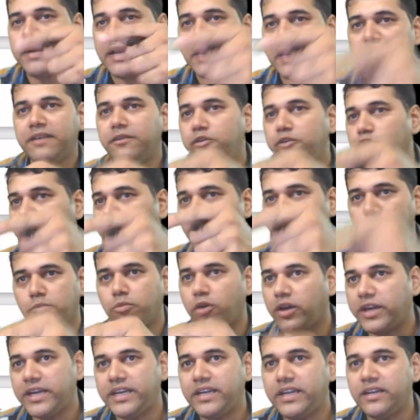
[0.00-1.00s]
telling you have to
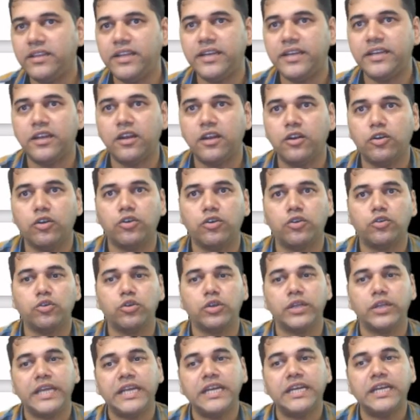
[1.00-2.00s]
monitor the internal
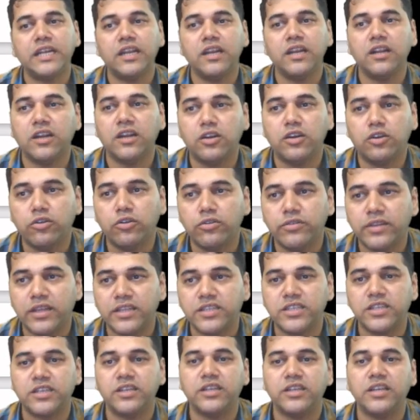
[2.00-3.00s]
controls are
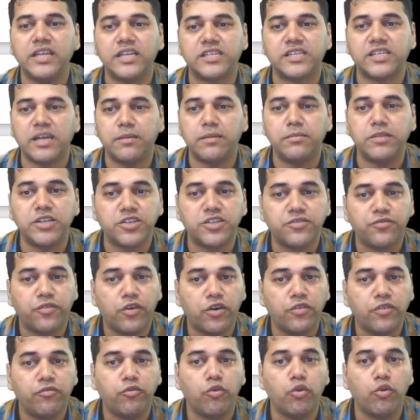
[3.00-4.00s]
generally established
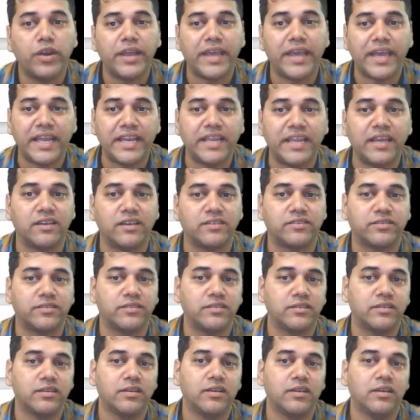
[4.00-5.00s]
for four
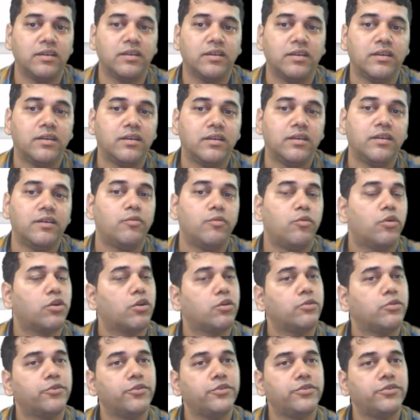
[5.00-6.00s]
areas. What
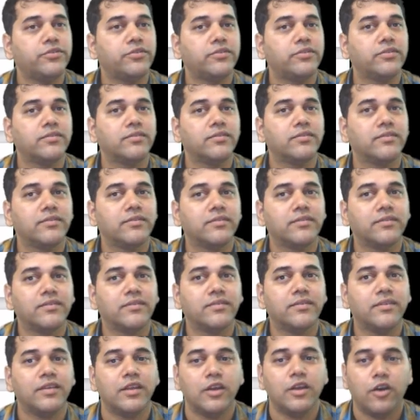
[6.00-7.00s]
are those?
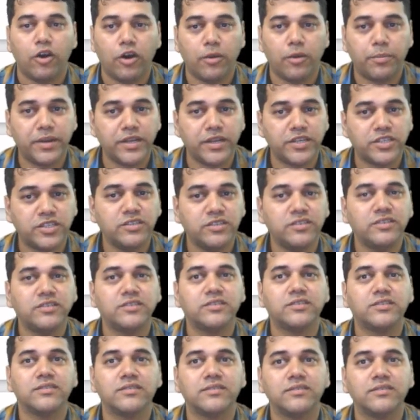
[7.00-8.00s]
Operations,